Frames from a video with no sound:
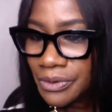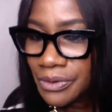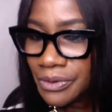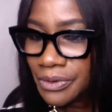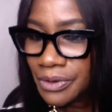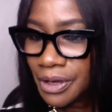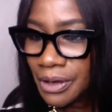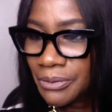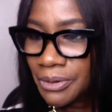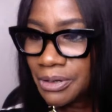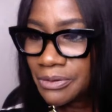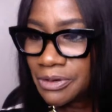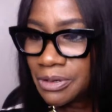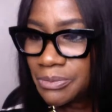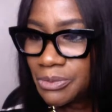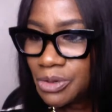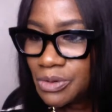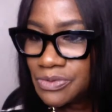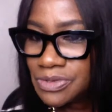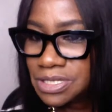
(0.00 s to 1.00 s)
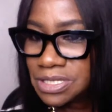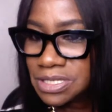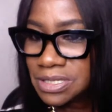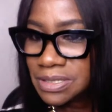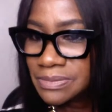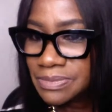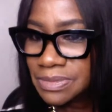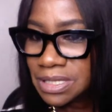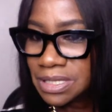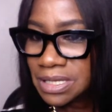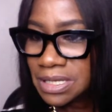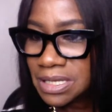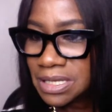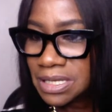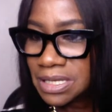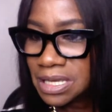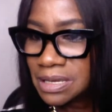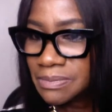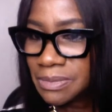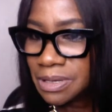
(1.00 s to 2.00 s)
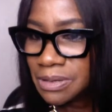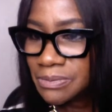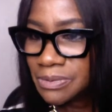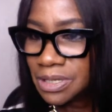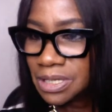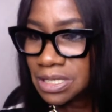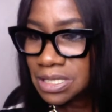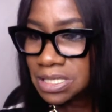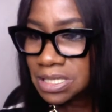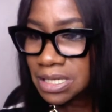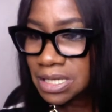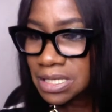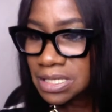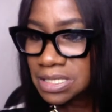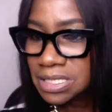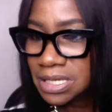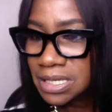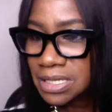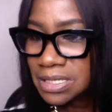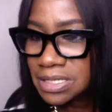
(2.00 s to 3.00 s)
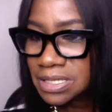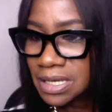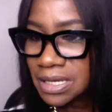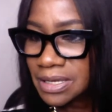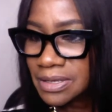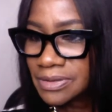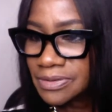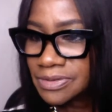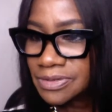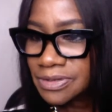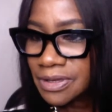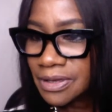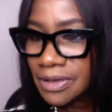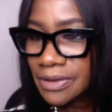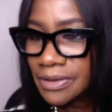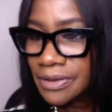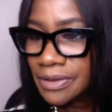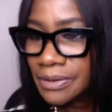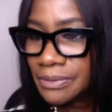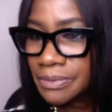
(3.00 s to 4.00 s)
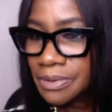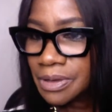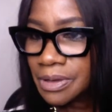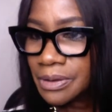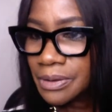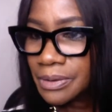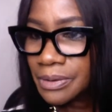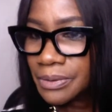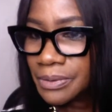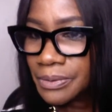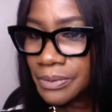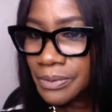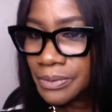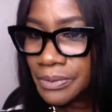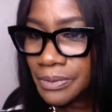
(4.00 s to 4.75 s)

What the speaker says: I want to remove something. Give me 1 second, second. Here we go.